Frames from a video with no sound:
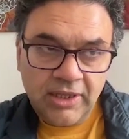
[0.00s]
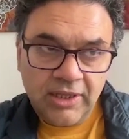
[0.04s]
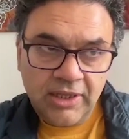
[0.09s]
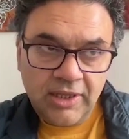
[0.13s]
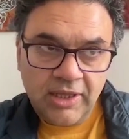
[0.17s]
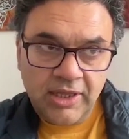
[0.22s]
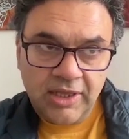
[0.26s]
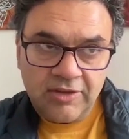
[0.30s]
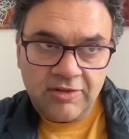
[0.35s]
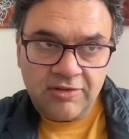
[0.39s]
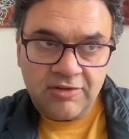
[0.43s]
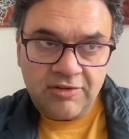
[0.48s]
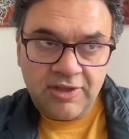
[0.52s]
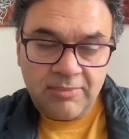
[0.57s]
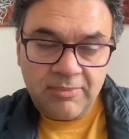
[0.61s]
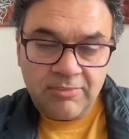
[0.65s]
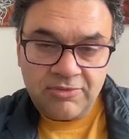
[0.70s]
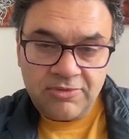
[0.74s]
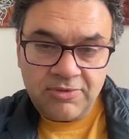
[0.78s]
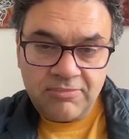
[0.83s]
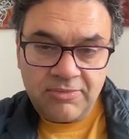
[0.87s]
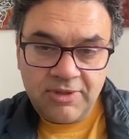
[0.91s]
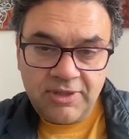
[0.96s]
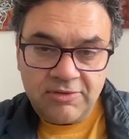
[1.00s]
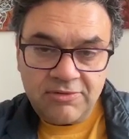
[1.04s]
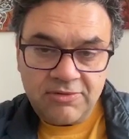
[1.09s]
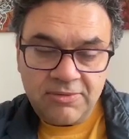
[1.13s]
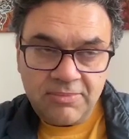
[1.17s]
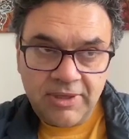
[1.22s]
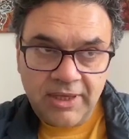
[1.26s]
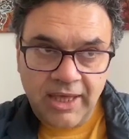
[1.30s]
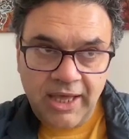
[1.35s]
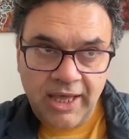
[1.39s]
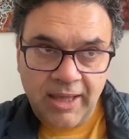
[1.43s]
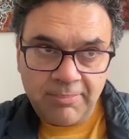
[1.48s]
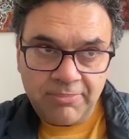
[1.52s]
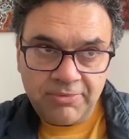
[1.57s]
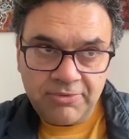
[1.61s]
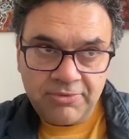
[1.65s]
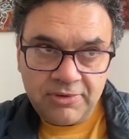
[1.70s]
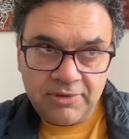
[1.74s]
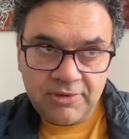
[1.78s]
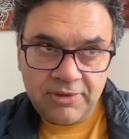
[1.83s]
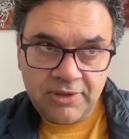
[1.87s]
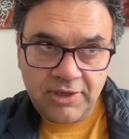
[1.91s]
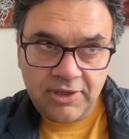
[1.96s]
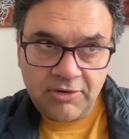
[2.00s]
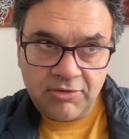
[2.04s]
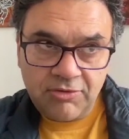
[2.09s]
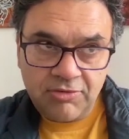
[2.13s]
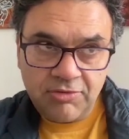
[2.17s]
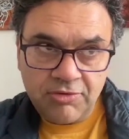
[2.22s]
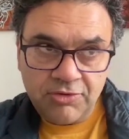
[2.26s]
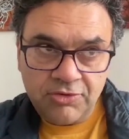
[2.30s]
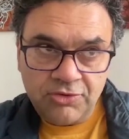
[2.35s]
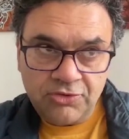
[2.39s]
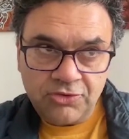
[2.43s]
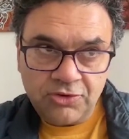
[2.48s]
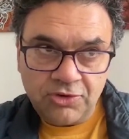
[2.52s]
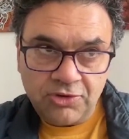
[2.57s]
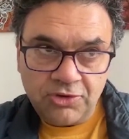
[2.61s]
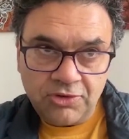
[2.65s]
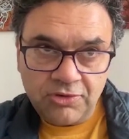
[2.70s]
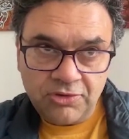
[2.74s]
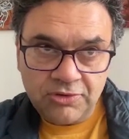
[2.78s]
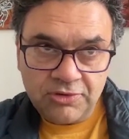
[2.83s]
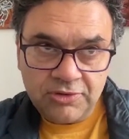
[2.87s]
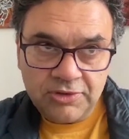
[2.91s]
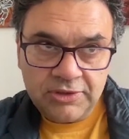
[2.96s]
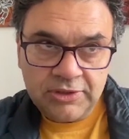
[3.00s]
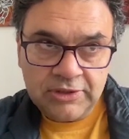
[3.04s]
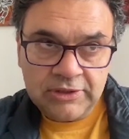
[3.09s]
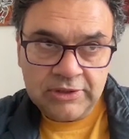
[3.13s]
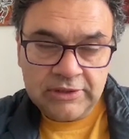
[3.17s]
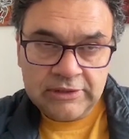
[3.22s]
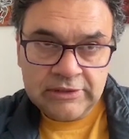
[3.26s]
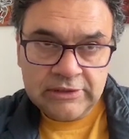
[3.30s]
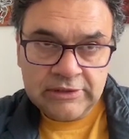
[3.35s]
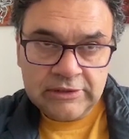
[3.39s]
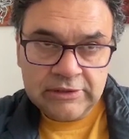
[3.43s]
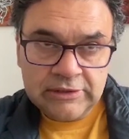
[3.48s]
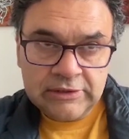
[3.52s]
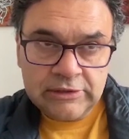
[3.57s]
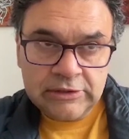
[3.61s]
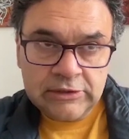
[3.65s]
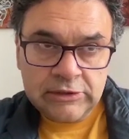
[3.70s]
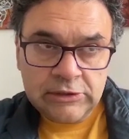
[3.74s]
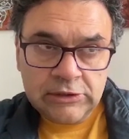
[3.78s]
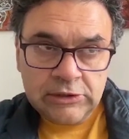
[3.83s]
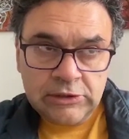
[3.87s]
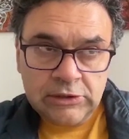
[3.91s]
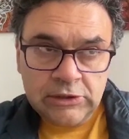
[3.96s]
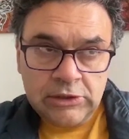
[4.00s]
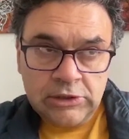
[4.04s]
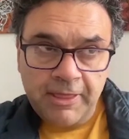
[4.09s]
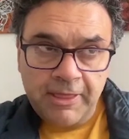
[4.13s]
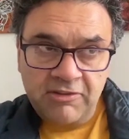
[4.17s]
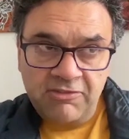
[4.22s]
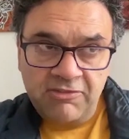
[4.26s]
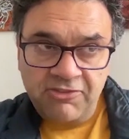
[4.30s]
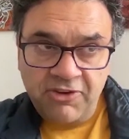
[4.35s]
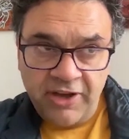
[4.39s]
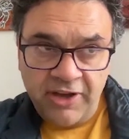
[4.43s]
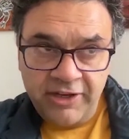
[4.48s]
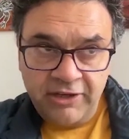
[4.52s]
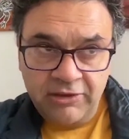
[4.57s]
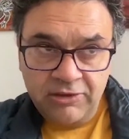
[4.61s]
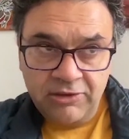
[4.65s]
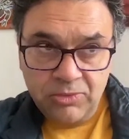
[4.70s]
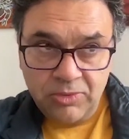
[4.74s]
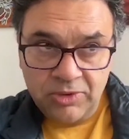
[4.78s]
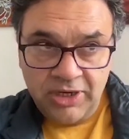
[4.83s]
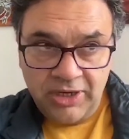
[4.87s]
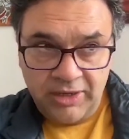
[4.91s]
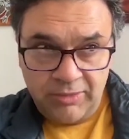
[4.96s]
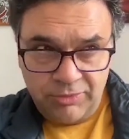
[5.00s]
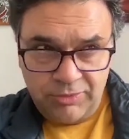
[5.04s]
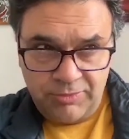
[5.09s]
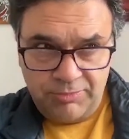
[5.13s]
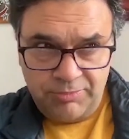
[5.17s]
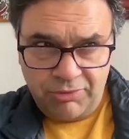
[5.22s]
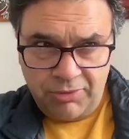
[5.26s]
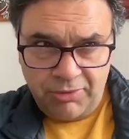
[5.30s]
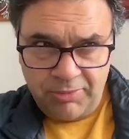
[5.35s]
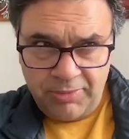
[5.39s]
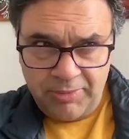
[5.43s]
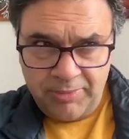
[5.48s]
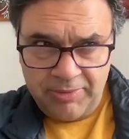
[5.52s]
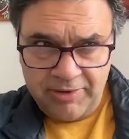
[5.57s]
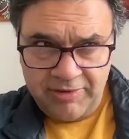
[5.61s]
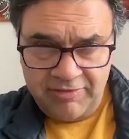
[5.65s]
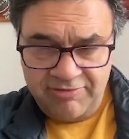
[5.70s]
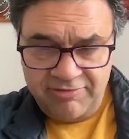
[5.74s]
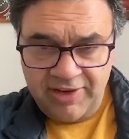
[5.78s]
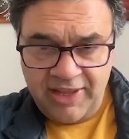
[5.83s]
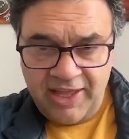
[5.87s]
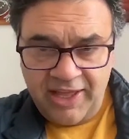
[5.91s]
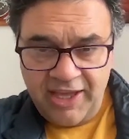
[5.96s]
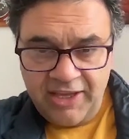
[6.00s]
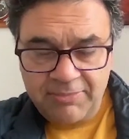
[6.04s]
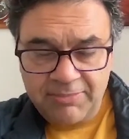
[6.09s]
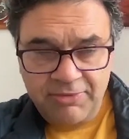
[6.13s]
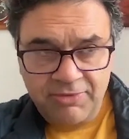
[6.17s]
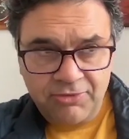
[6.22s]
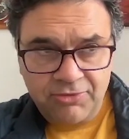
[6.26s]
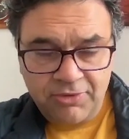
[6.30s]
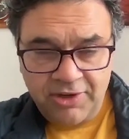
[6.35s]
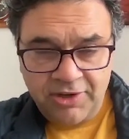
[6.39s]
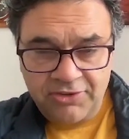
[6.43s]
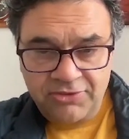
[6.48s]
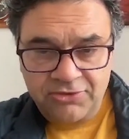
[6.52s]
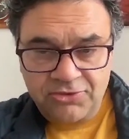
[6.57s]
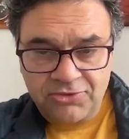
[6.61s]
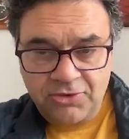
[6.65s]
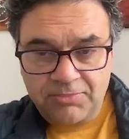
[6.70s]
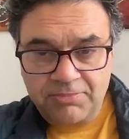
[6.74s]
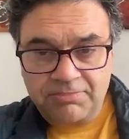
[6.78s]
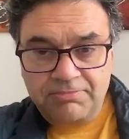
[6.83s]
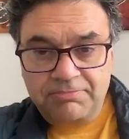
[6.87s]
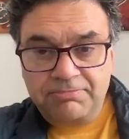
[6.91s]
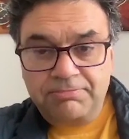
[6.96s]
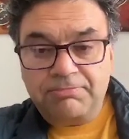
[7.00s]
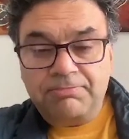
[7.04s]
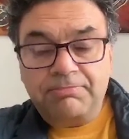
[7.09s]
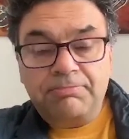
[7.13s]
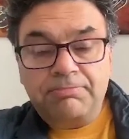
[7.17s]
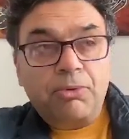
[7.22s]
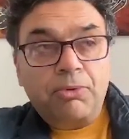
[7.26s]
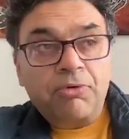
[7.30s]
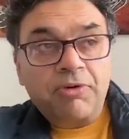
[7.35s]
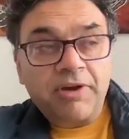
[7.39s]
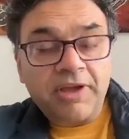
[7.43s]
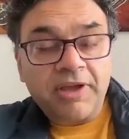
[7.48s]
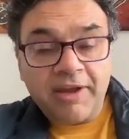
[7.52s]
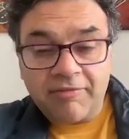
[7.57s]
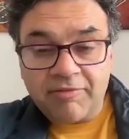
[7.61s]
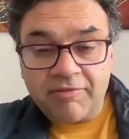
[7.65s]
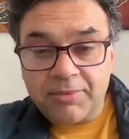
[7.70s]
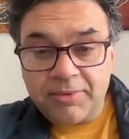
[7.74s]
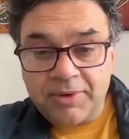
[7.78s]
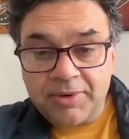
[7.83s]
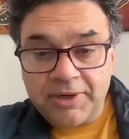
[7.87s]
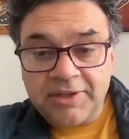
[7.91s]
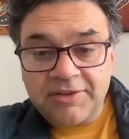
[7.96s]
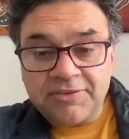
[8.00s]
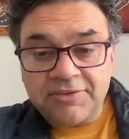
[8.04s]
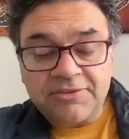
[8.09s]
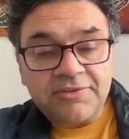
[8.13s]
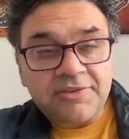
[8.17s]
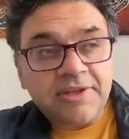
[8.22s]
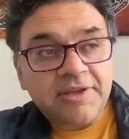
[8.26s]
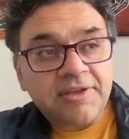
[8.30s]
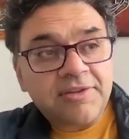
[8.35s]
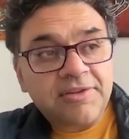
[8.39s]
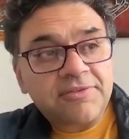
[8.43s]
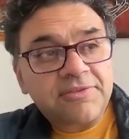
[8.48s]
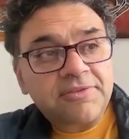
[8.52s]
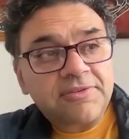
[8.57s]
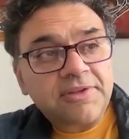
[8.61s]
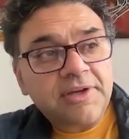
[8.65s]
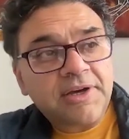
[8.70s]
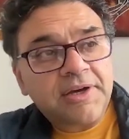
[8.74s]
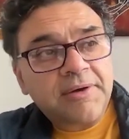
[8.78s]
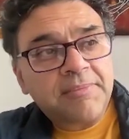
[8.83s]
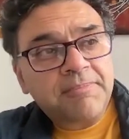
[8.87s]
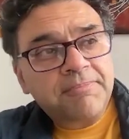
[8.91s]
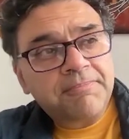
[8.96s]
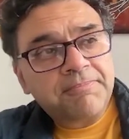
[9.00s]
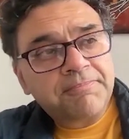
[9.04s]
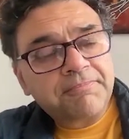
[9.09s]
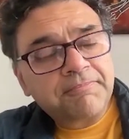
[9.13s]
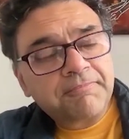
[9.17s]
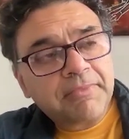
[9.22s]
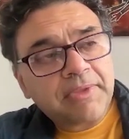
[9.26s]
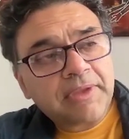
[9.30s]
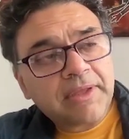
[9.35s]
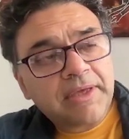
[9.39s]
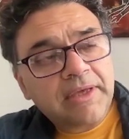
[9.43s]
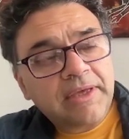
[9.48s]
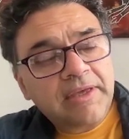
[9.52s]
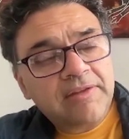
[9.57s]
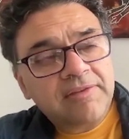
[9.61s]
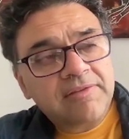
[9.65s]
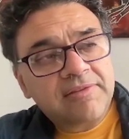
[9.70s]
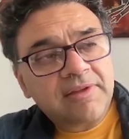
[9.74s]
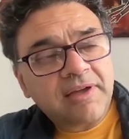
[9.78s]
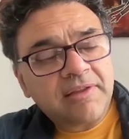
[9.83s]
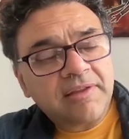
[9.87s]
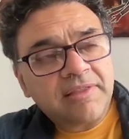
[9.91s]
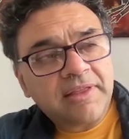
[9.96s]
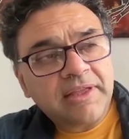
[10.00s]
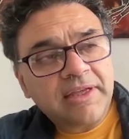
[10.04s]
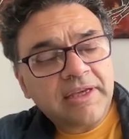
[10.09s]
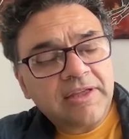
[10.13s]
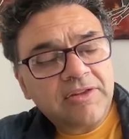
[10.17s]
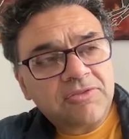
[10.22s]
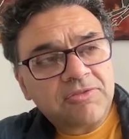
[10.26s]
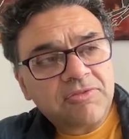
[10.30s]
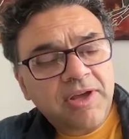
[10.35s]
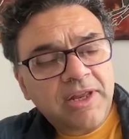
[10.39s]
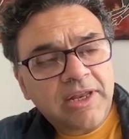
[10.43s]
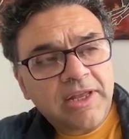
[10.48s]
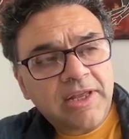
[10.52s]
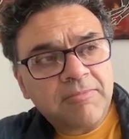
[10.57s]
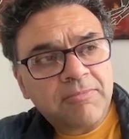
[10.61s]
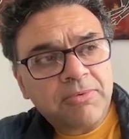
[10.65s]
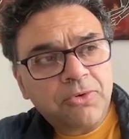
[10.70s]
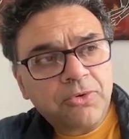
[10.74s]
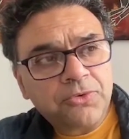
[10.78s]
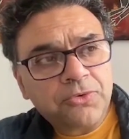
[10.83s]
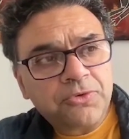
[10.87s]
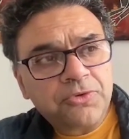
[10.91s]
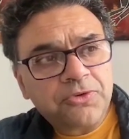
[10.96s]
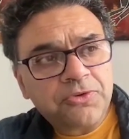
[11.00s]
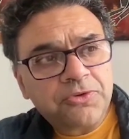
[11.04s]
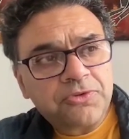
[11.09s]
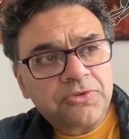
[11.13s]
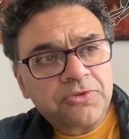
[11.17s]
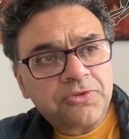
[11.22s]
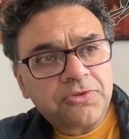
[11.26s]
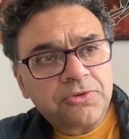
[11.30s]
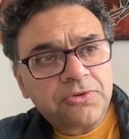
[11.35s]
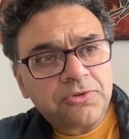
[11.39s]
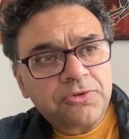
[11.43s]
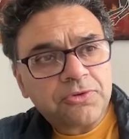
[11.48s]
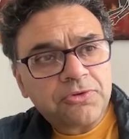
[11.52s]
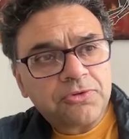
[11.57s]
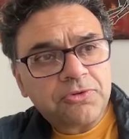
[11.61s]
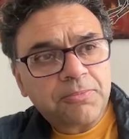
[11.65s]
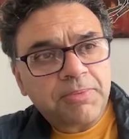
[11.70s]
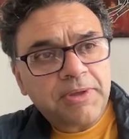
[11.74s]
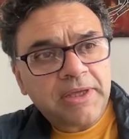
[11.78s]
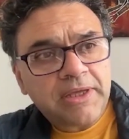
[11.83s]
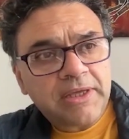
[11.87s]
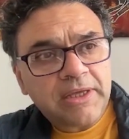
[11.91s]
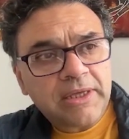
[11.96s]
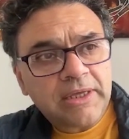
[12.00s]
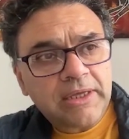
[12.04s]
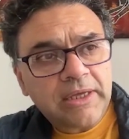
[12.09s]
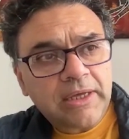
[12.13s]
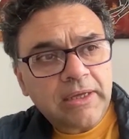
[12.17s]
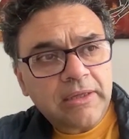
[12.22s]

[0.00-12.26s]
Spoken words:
it seems to me to be absolutely crucial. The final one I would probably flag before I stop boring everyone is I think it's really important to be